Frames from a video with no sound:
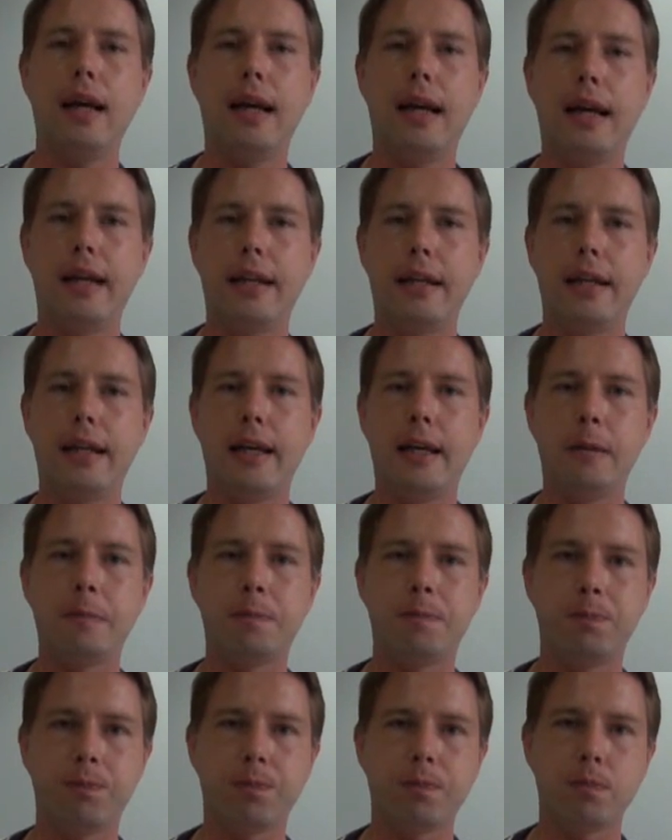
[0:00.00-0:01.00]
And
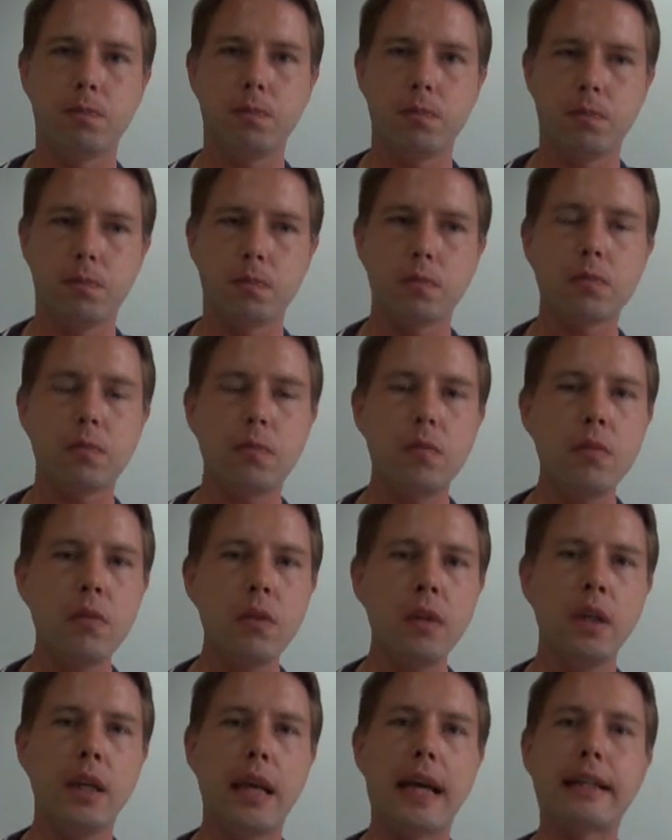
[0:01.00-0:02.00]

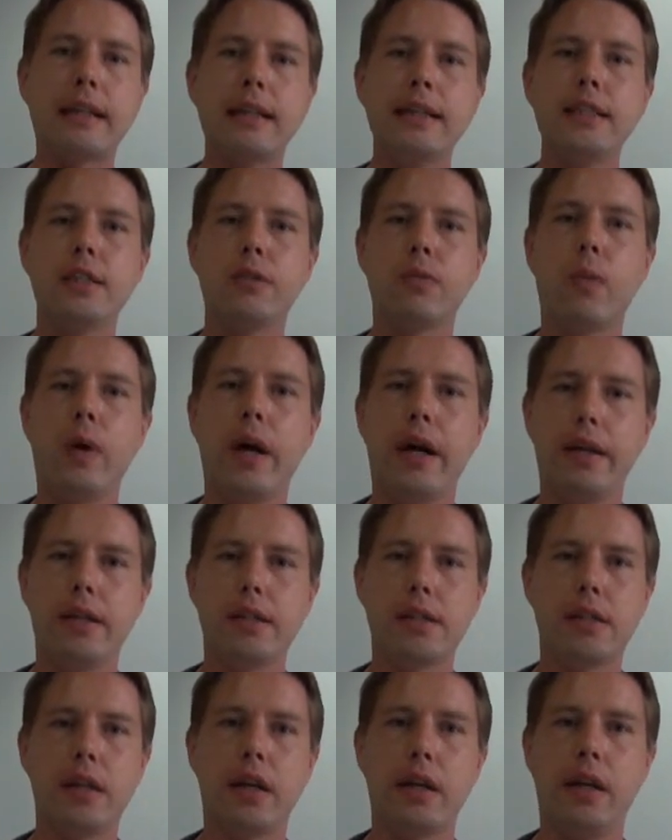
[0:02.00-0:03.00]
at least one
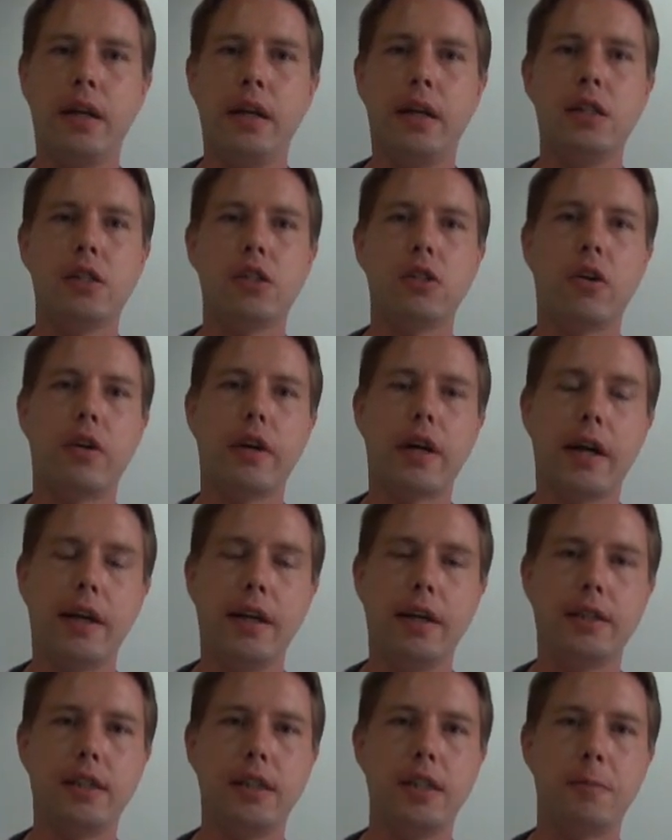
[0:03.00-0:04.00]
study in
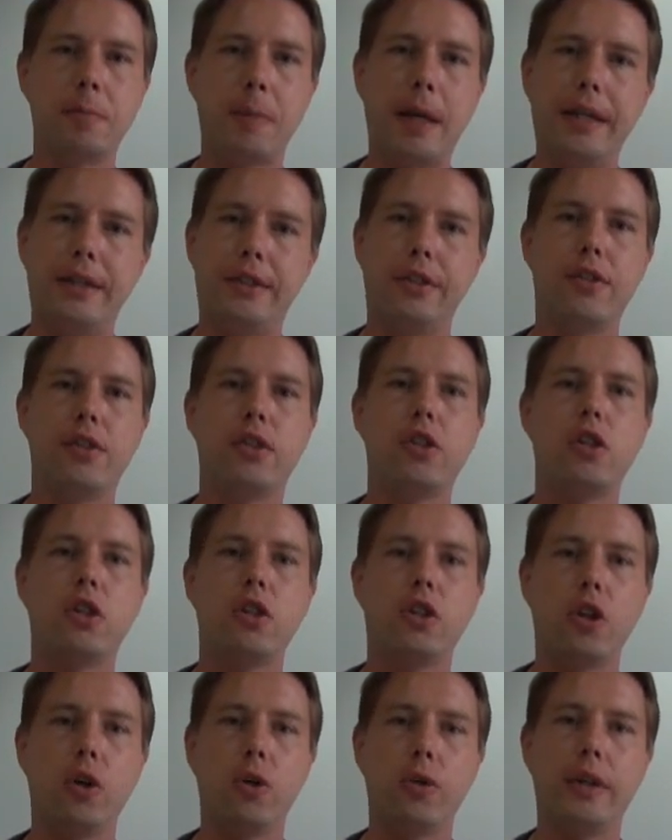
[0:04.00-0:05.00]
psoriasis patients
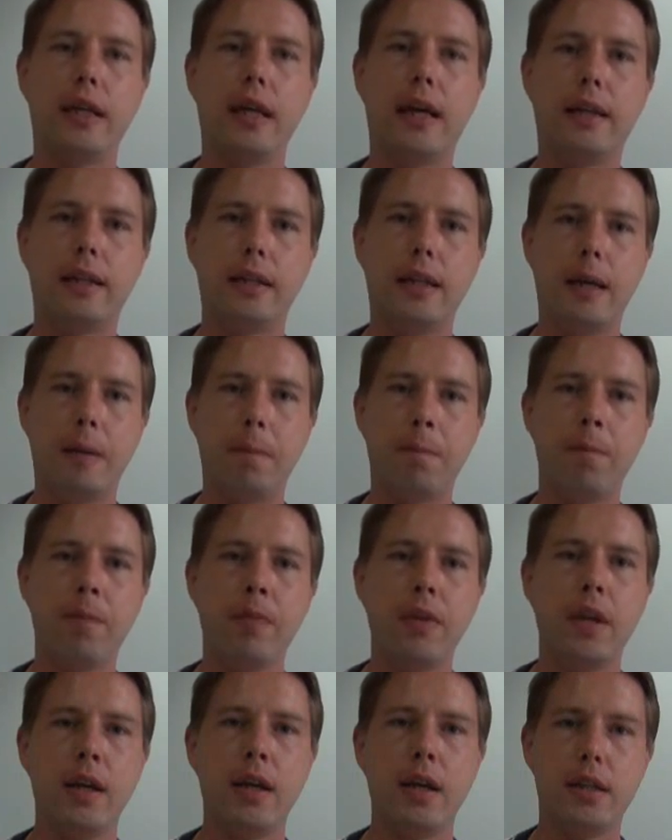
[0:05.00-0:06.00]
showed that
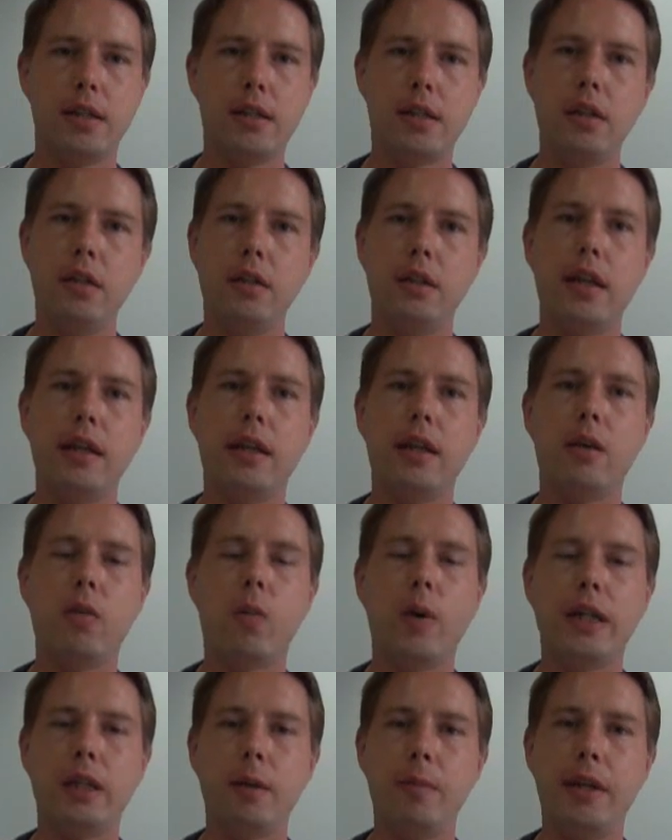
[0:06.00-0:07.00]
synthetic
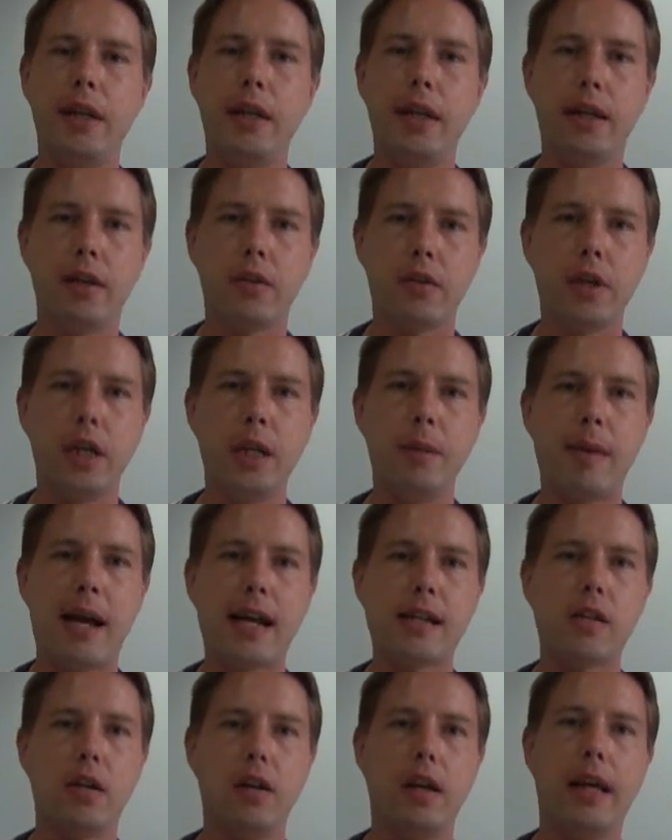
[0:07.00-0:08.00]
vitamin D cream
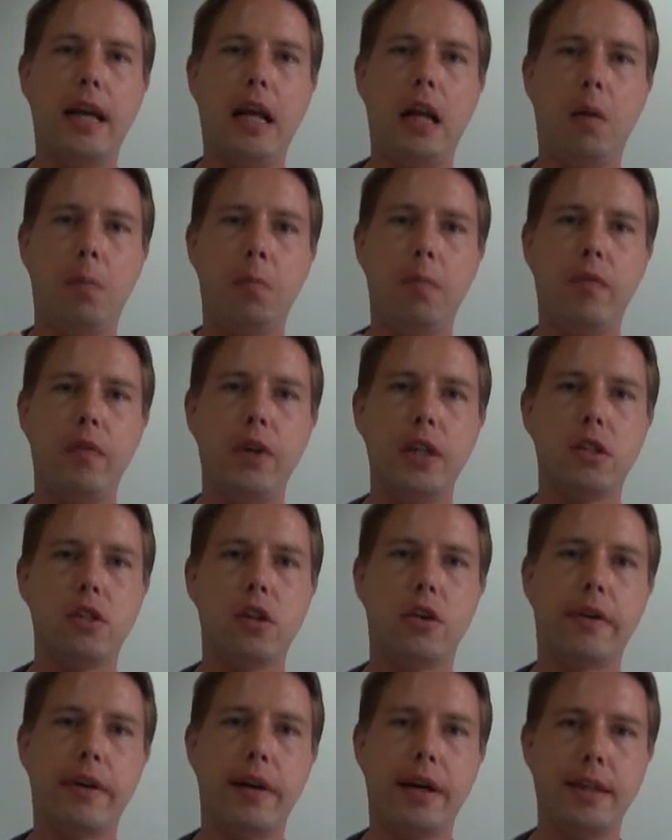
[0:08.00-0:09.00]
actually helped with
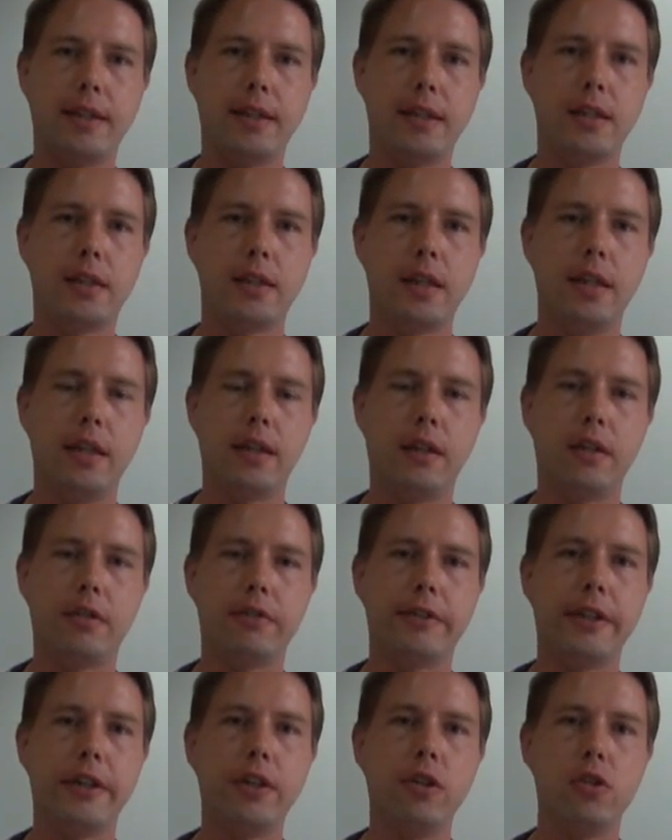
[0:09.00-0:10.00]
psoriasis. It
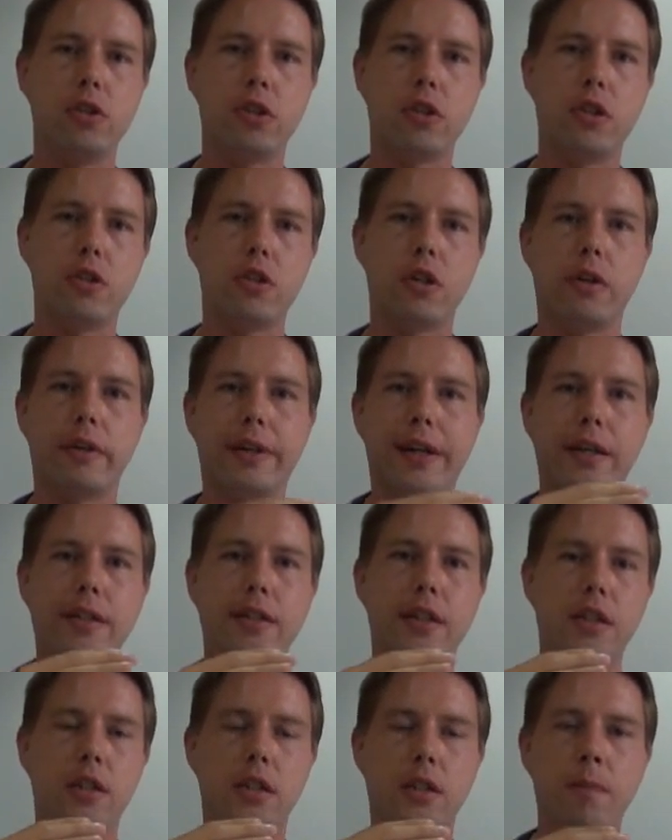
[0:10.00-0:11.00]
reduced the
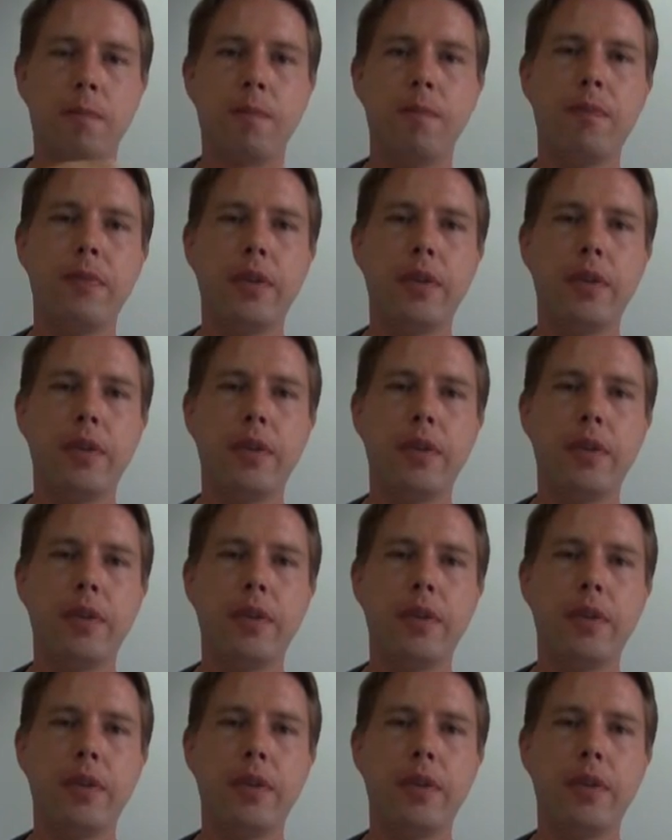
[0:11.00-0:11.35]
psoriasis